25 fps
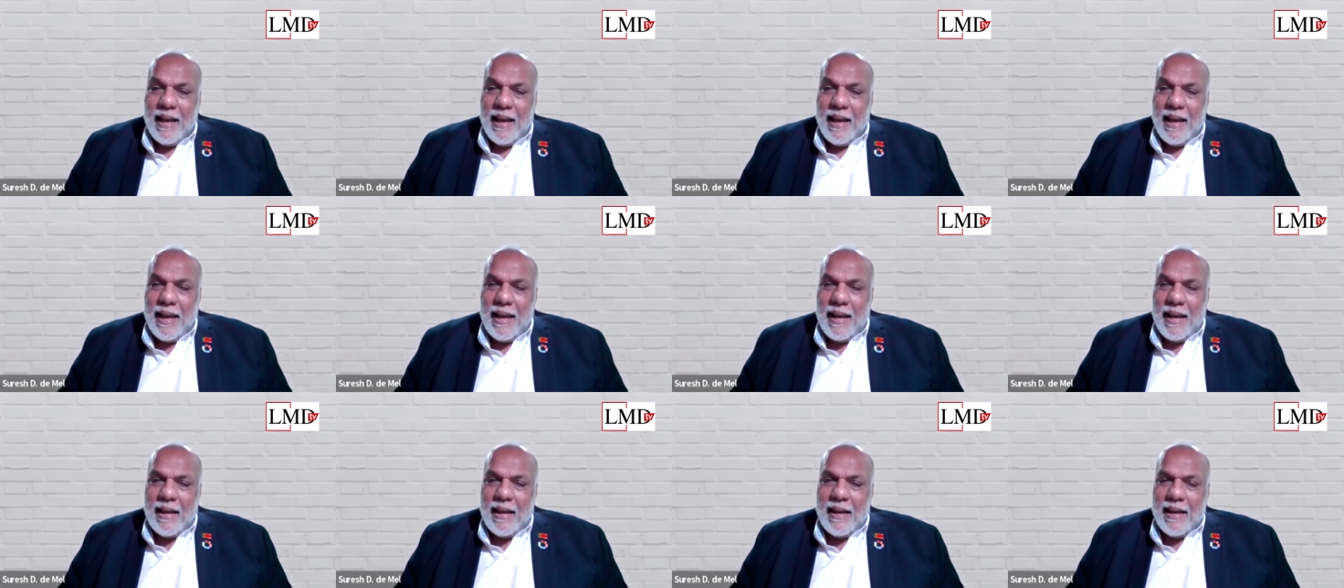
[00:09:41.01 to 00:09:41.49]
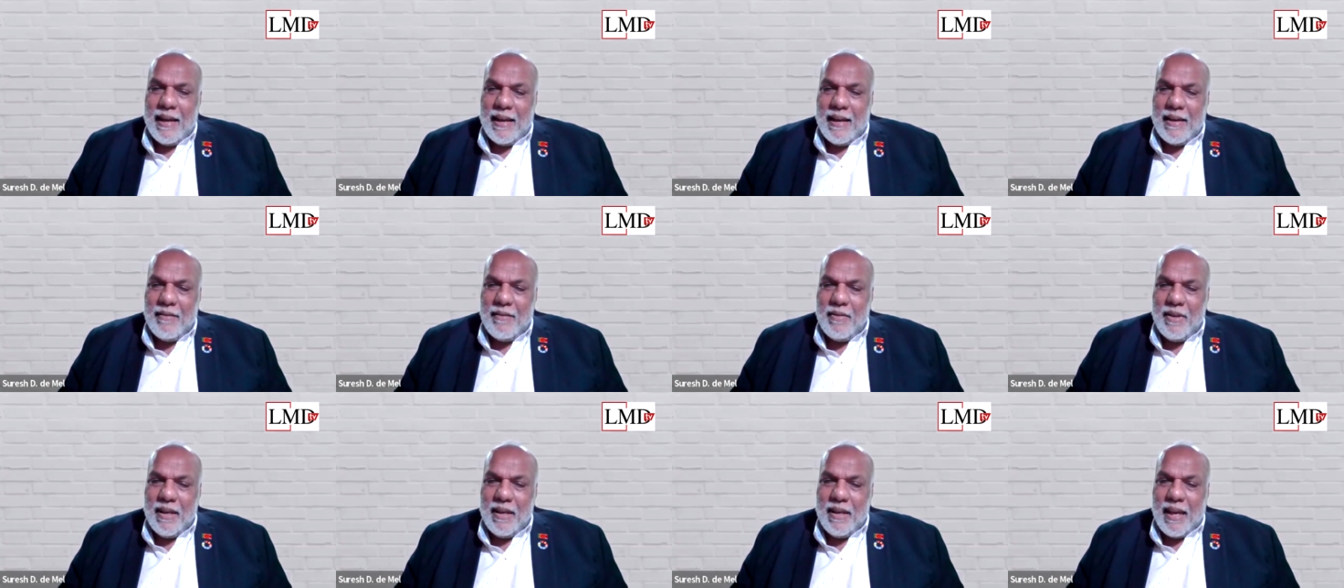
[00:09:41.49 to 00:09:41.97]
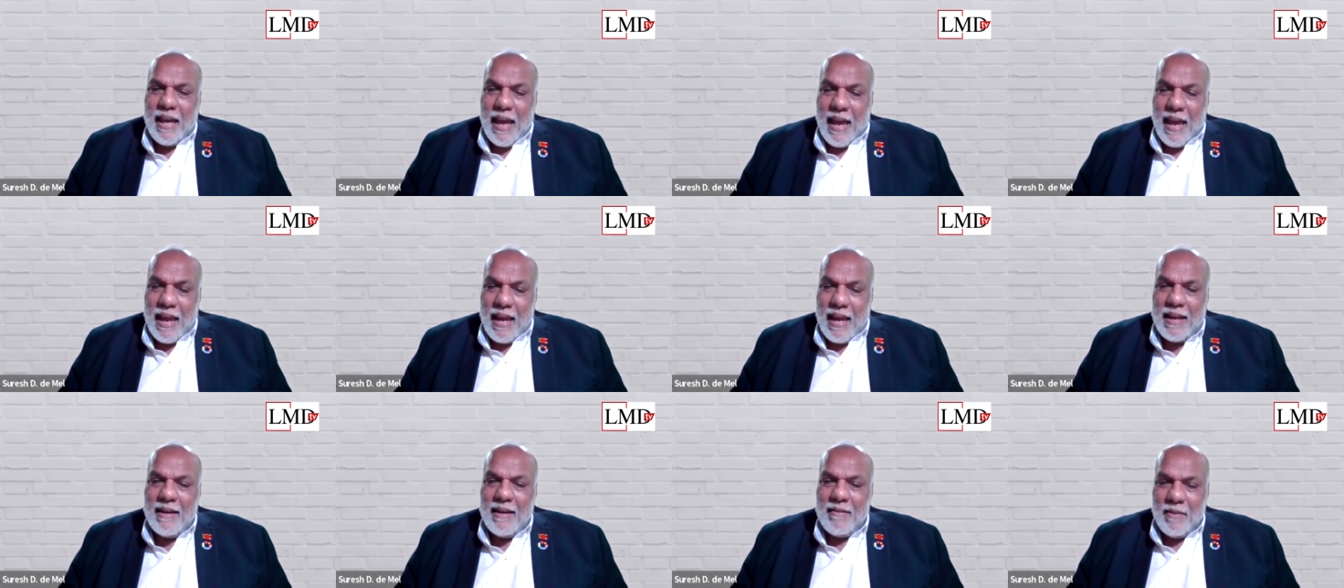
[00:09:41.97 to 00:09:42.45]
And we
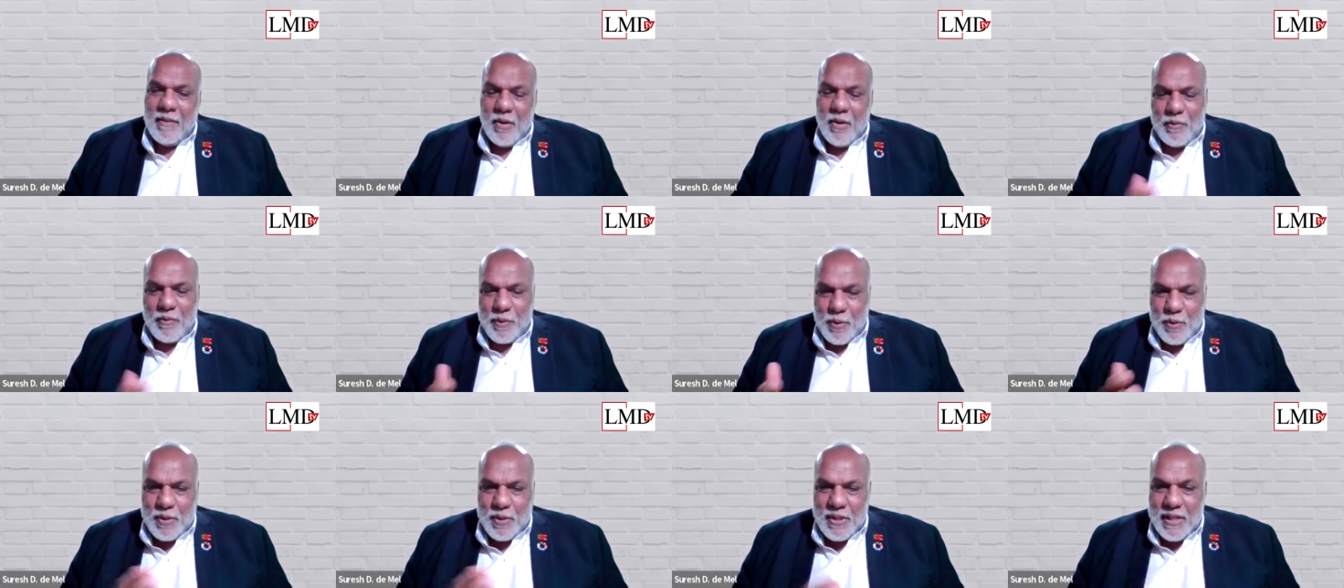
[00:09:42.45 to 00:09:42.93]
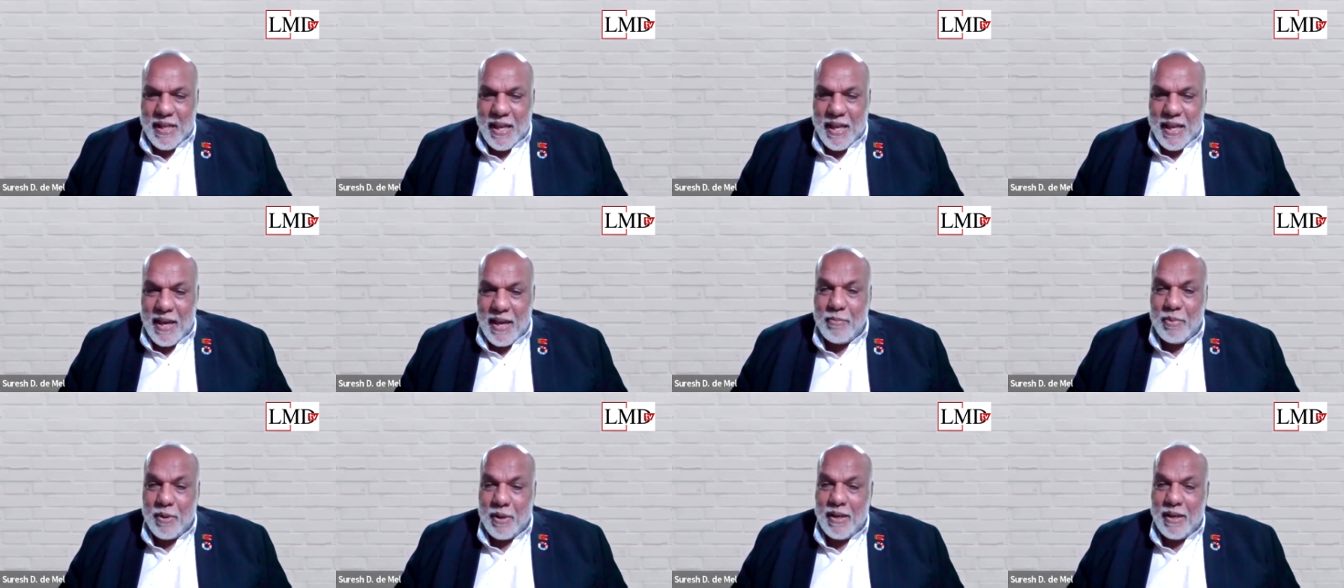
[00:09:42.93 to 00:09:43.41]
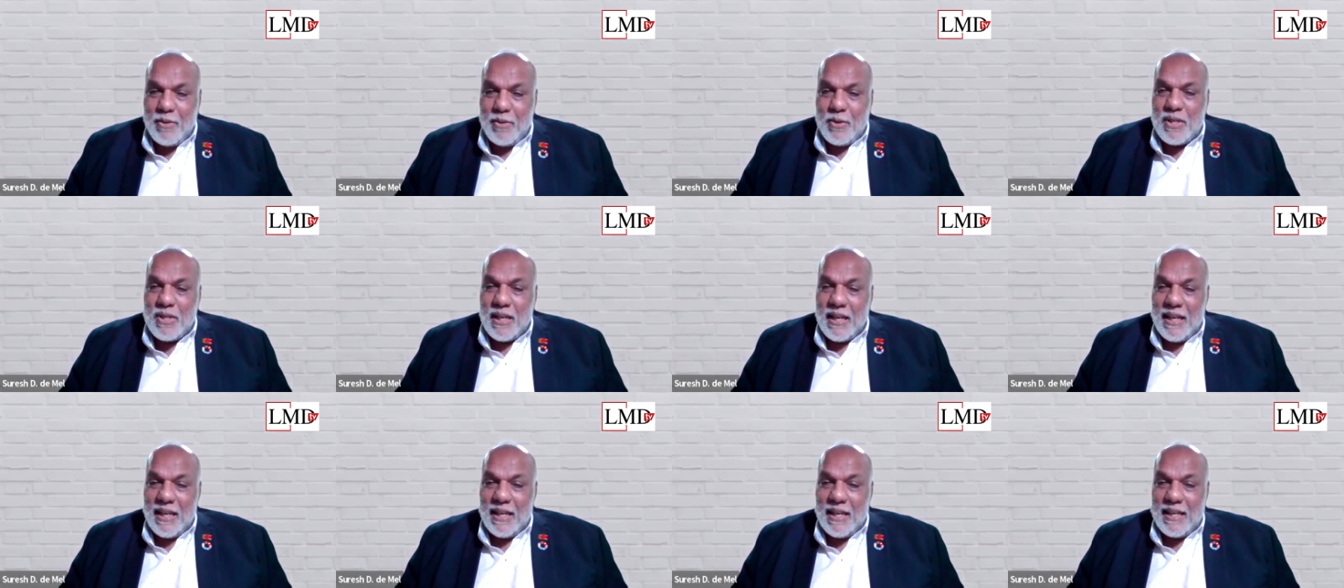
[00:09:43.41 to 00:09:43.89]
can, of course, they are
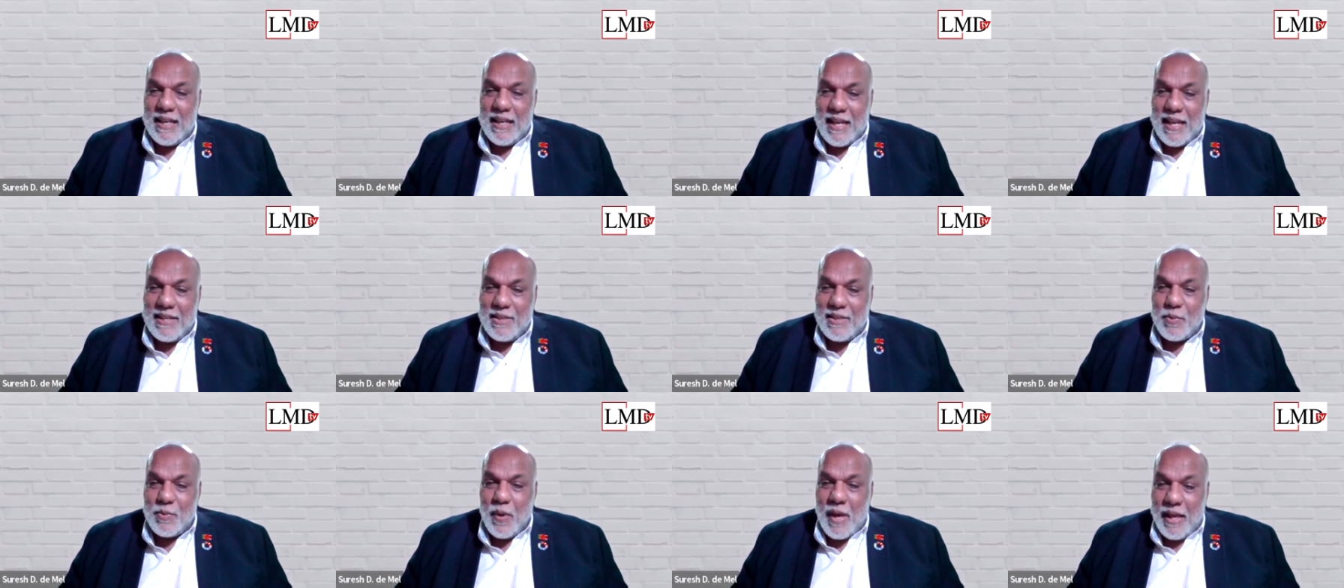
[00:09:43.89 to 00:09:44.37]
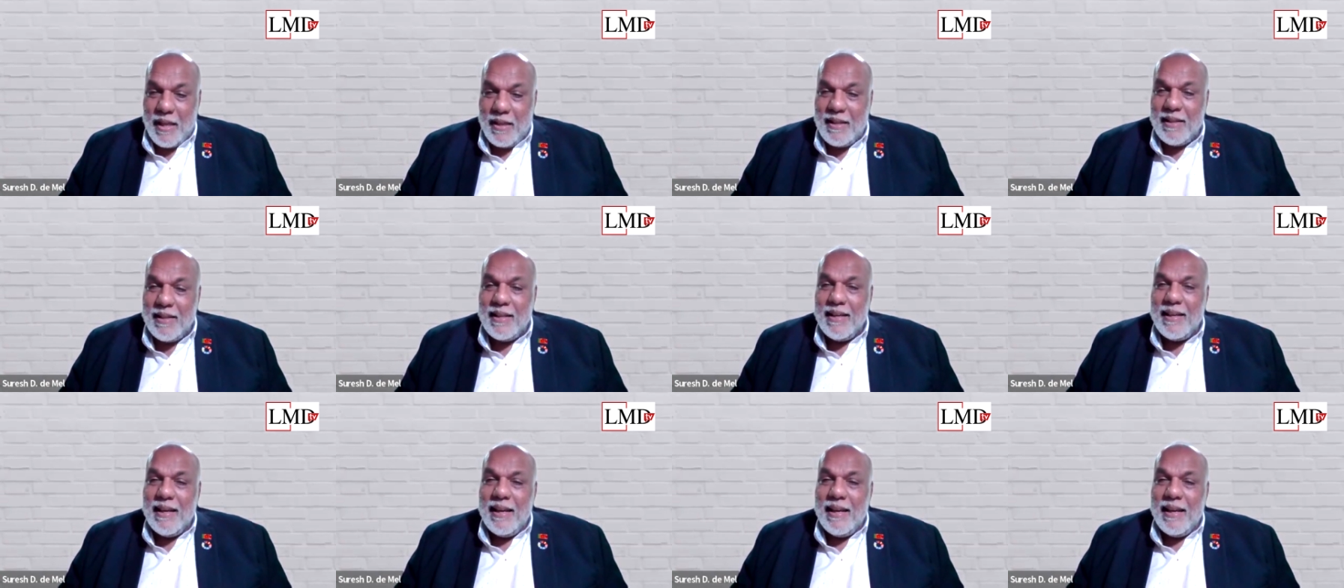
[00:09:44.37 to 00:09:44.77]
producing it as well.